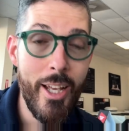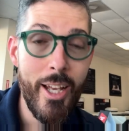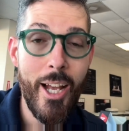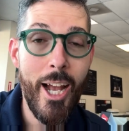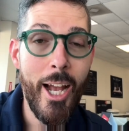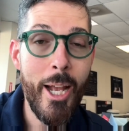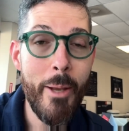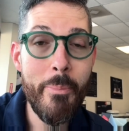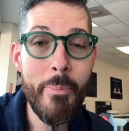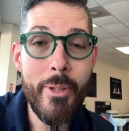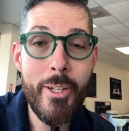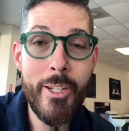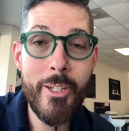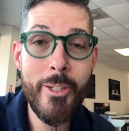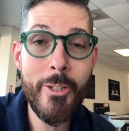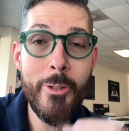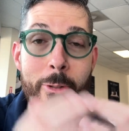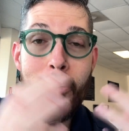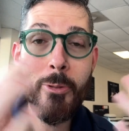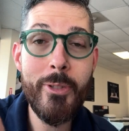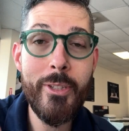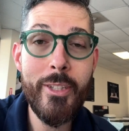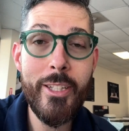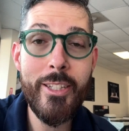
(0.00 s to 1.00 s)
I'm in a
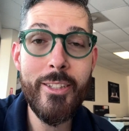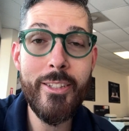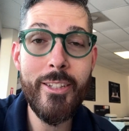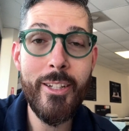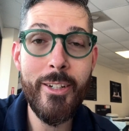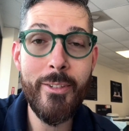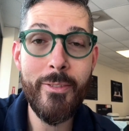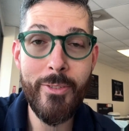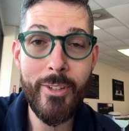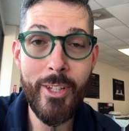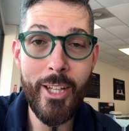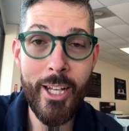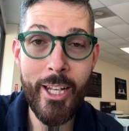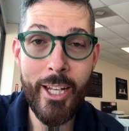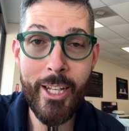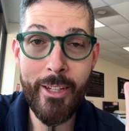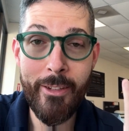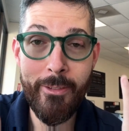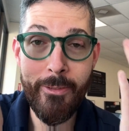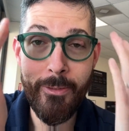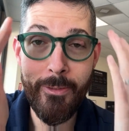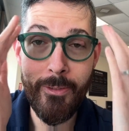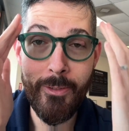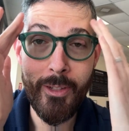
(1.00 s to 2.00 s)
new season of
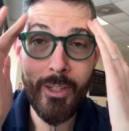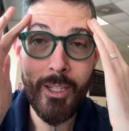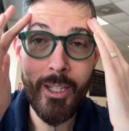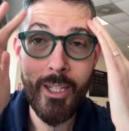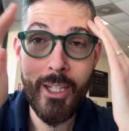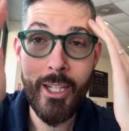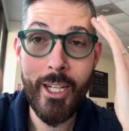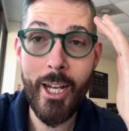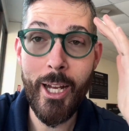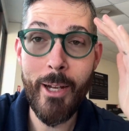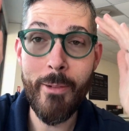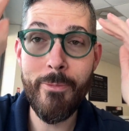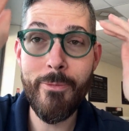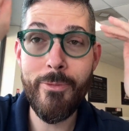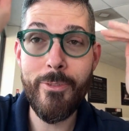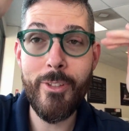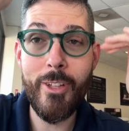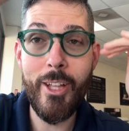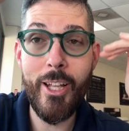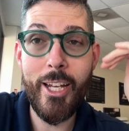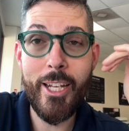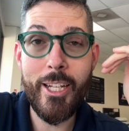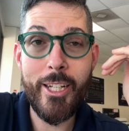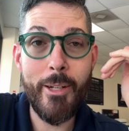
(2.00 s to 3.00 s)
life. I'm
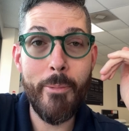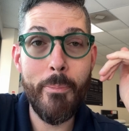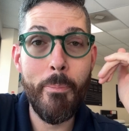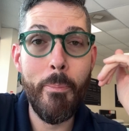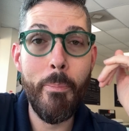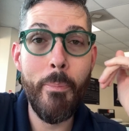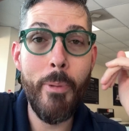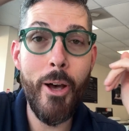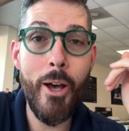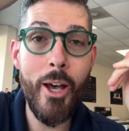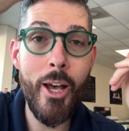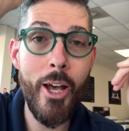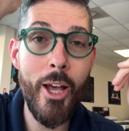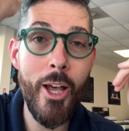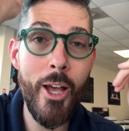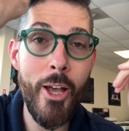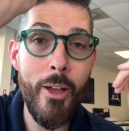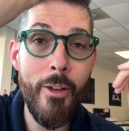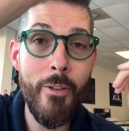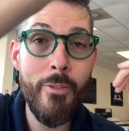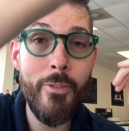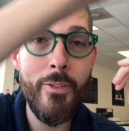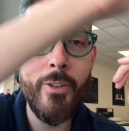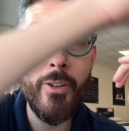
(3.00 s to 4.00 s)
flying above